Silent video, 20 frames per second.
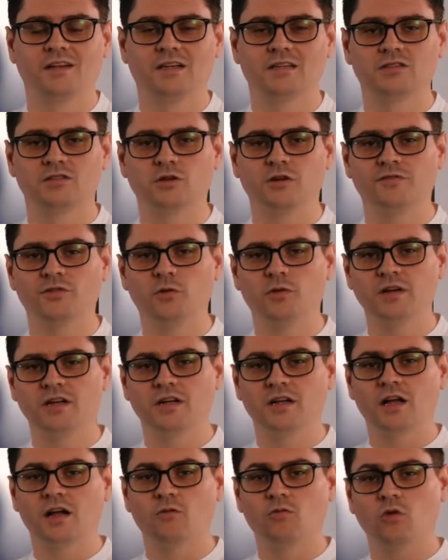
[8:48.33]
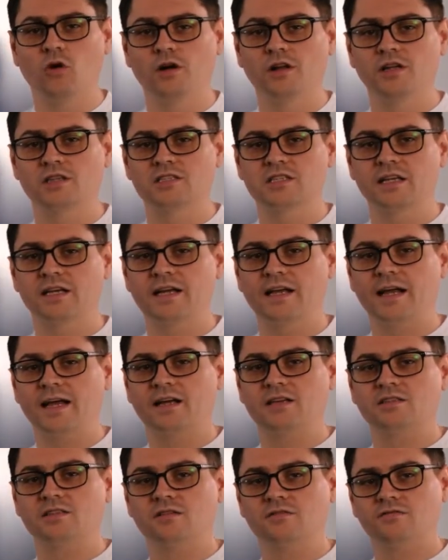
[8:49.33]
So if you want to wirelessly
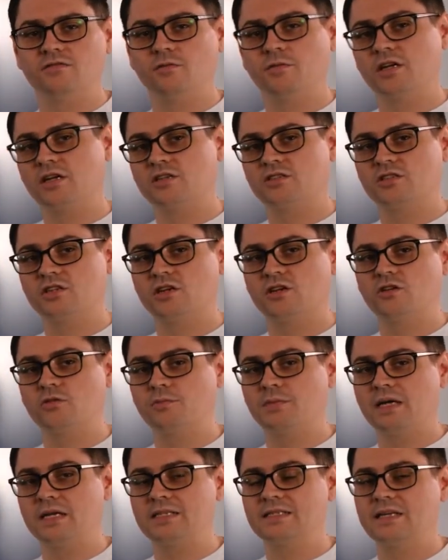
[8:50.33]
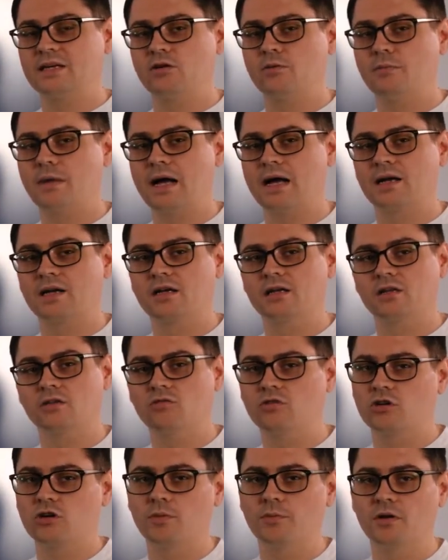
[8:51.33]
connect from an external PC or Mac,
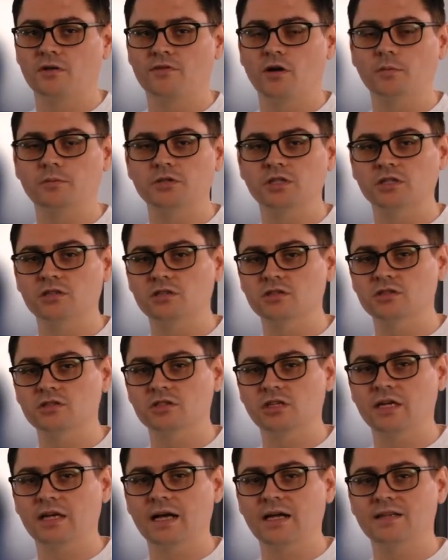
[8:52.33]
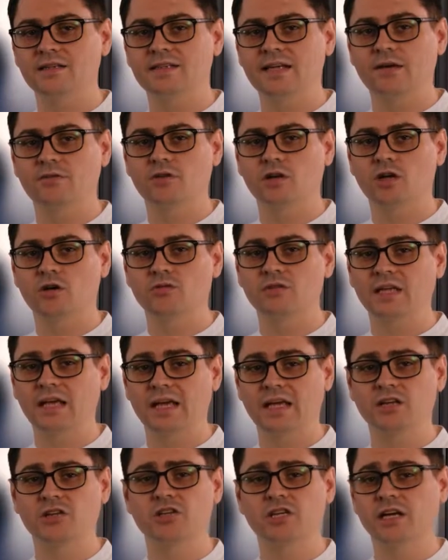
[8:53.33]
there are a couple of options. You can download the
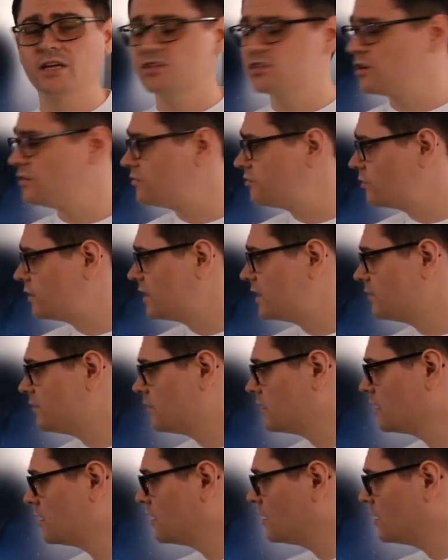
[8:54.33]
eShare software.